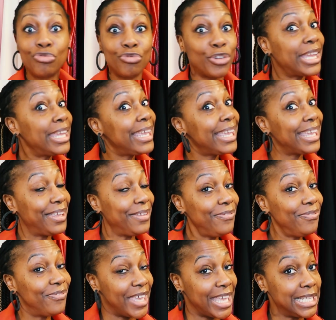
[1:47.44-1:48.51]

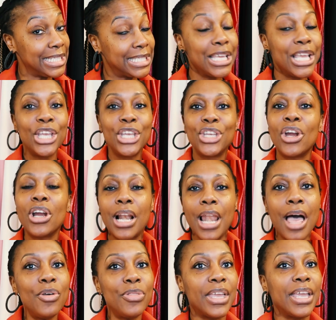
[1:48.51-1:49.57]
reinvent your
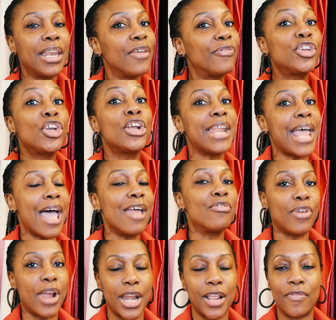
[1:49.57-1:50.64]
clothing if you're not
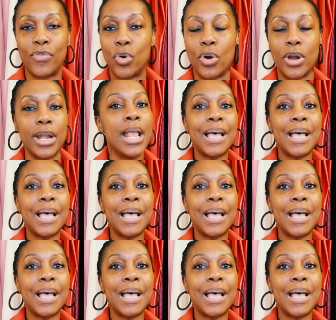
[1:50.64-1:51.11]
ready for it.